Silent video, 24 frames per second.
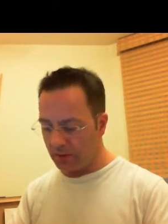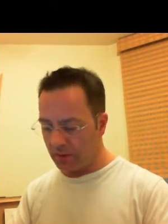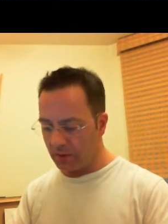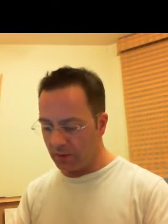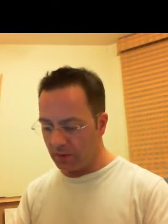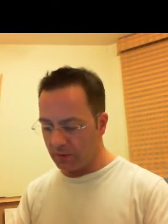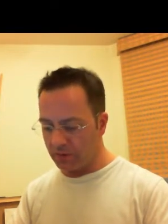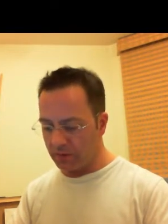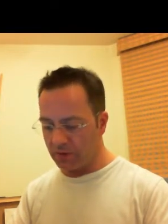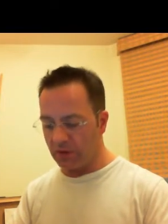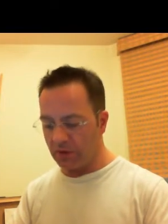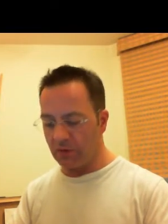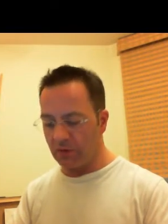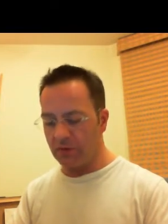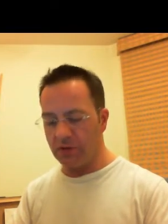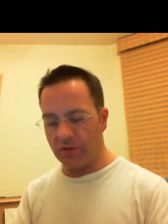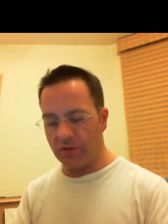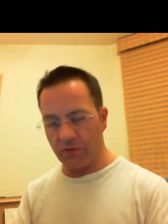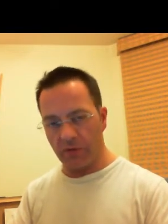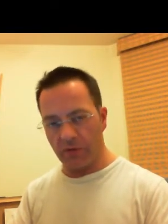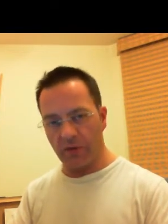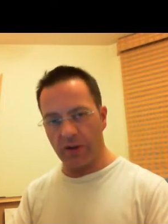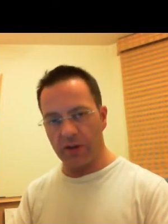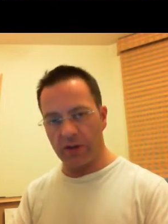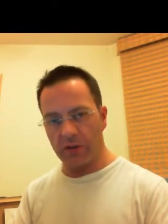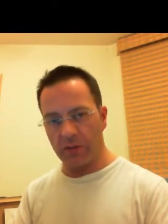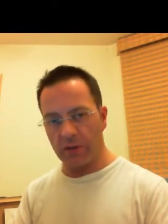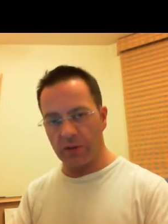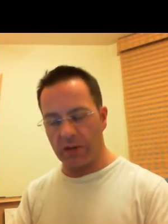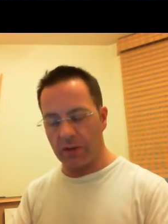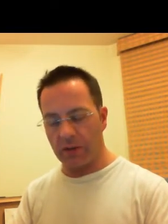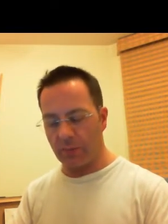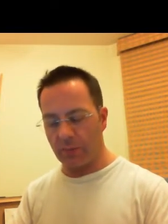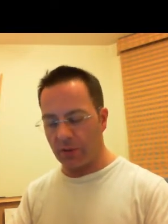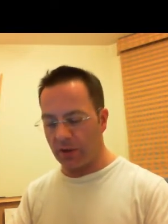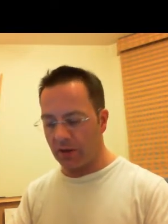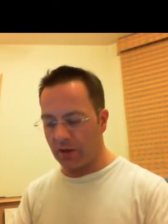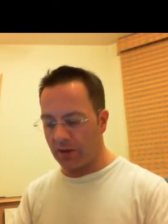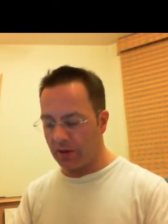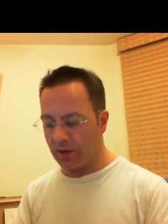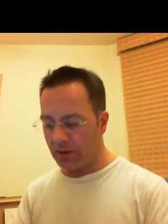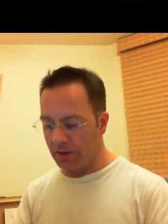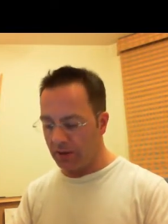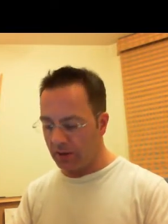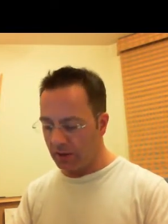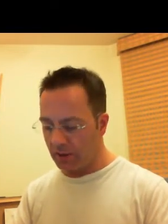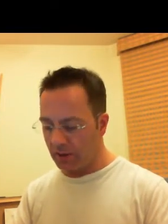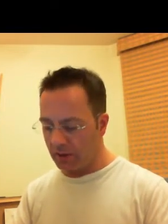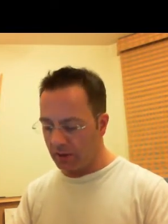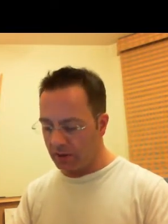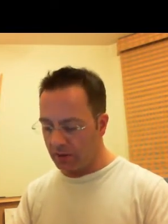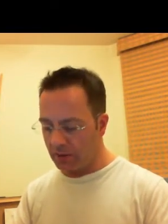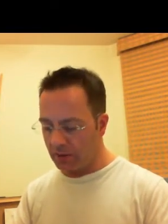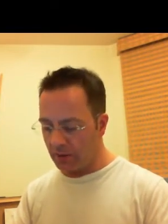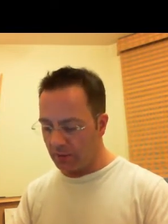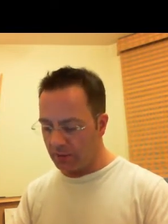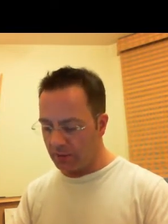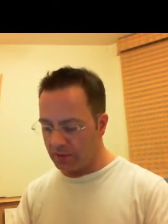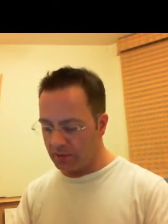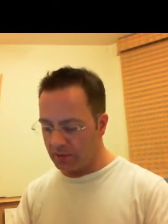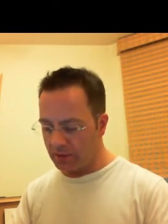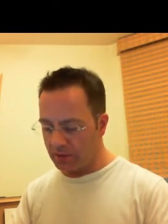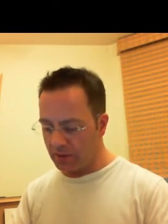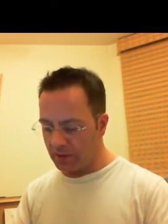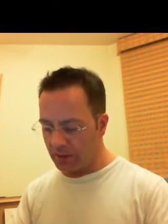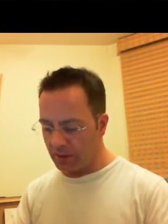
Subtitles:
series of events with Libya. There was